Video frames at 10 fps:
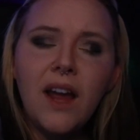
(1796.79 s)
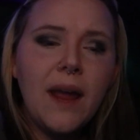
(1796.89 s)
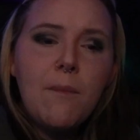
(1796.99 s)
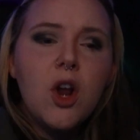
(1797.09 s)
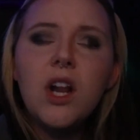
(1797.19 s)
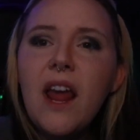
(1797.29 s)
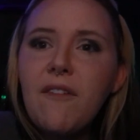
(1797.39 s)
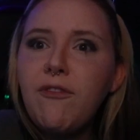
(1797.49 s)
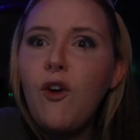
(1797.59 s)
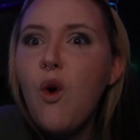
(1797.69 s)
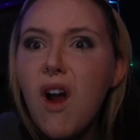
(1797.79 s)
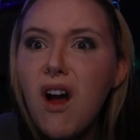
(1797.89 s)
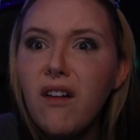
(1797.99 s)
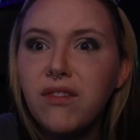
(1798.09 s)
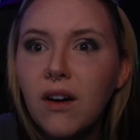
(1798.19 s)
He murdered like 4
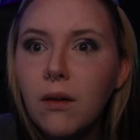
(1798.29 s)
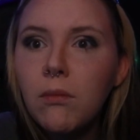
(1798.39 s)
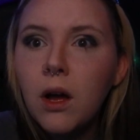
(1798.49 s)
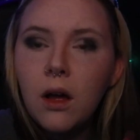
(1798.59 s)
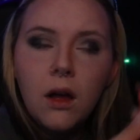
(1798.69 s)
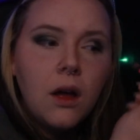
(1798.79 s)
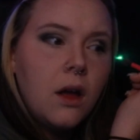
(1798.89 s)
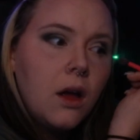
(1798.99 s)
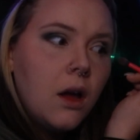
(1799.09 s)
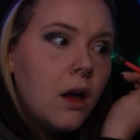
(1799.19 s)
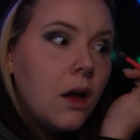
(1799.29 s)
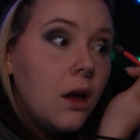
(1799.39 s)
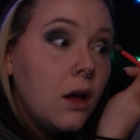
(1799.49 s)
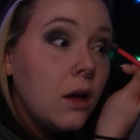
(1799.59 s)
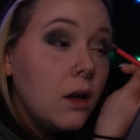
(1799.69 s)
of them.
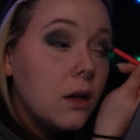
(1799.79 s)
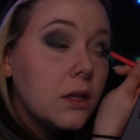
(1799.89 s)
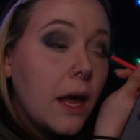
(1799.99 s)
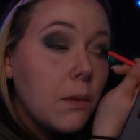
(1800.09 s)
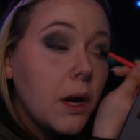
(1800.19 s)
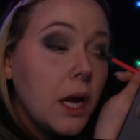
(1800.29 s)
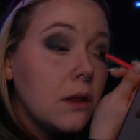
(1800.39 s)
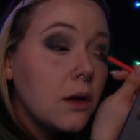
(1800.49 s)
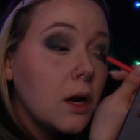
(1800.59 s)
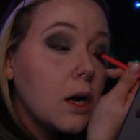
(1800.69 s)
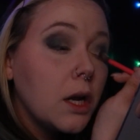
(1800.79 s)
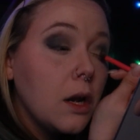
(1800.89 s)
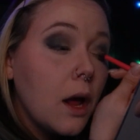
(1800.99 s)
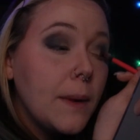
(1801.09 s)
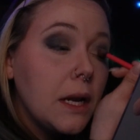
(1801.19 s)
They were either,
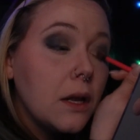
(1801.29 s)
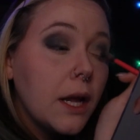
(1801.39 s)
you know, I mean,